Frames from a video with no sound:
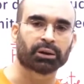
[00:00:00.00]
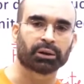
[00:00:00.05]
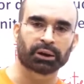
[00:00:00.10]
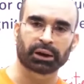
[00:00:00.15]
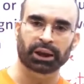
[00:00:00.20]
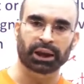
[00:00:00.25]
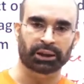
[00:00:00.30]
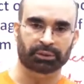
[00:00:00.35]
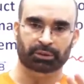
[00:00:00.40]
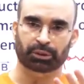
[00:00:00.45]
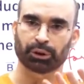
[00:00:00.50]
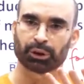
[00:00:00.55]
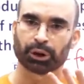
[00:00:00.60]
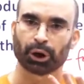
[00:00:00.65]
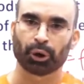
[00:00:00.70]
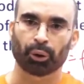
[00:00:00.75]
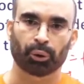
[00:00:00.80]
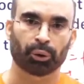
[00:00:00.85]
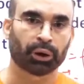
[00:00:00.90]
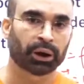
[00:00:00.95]
Yes, you
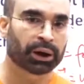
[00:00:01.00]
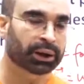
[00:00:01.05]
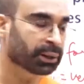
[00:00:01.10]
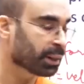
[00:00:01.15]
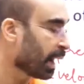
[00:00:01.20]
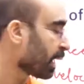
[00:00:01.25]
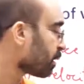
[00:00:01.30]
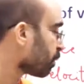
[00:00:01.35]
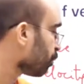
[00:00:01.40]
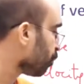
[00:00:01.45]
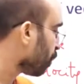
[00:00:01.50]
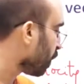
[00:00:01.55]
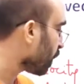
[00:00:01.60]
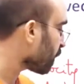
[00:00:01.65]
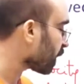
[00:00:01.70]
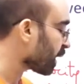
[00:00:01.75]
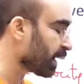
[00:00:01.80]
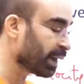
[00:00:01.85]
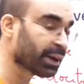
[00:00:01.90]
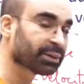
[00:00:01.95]
know that
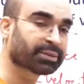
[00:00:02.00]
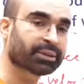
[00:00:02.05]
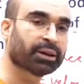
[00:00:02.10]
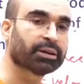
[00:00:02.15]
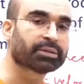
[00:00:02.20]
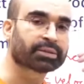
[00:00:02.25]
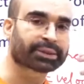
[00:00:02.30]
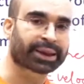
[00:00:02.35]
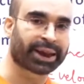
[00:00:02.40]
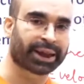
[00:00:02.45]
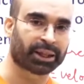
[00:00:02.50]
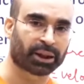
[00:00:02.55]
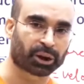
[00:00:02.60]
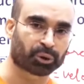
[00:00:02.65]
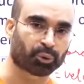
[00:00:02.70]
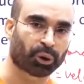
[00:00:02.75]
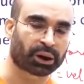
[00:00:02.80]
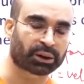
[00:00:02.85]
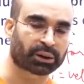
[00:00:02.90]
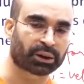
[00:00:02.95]
work is a scalar
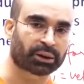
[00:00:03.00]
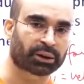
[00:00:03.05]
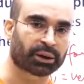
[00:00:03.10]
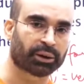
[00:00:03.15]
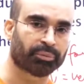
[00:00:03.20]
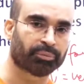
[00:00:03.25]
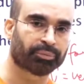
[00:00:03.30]
quantity.